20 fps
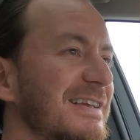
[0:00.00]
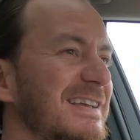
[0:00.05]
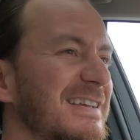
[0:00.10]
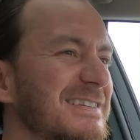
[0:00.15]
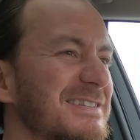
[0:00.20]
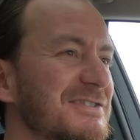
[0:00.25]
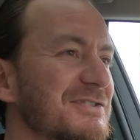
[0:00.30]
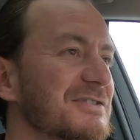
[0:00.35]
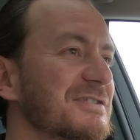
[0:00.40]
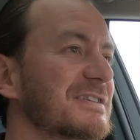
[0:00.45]

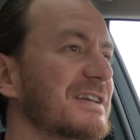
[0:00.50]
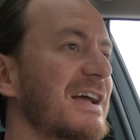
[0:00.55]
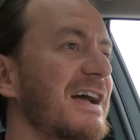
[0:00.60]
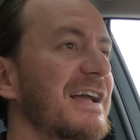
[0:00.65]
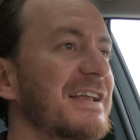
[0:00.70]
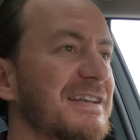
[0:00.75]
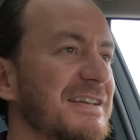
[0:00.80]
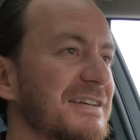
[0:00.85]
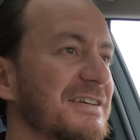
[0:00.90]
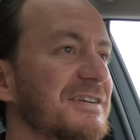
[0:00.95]
is just
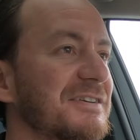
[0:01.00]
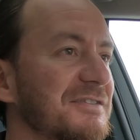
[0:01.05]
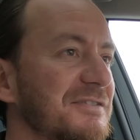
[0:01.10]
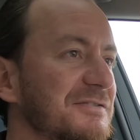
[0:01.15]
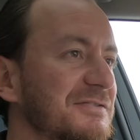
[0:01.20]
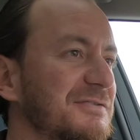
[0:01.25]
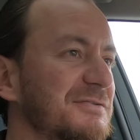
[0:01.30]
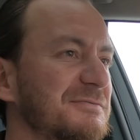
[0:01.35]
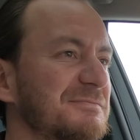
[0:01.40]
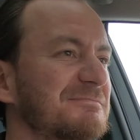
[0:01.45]
kind
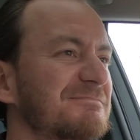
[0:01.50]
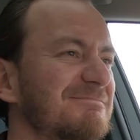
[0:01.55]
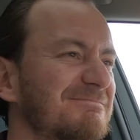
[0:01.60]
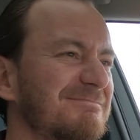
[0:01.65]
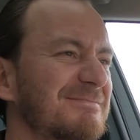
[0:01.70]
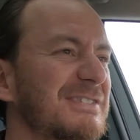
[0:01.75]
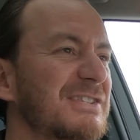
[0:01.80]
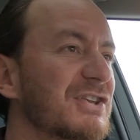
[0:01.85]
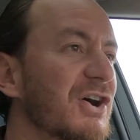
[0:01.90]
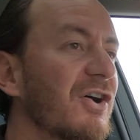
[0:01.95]
of
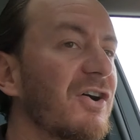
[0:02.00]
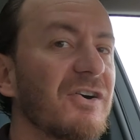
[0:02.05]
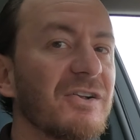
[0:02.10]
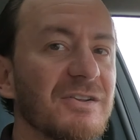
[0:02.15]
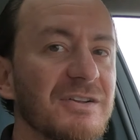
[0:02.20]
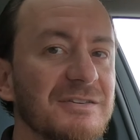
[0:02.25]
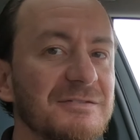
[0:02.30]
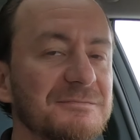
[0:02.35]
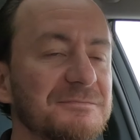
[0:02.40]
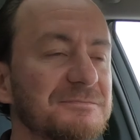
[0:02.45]
dull.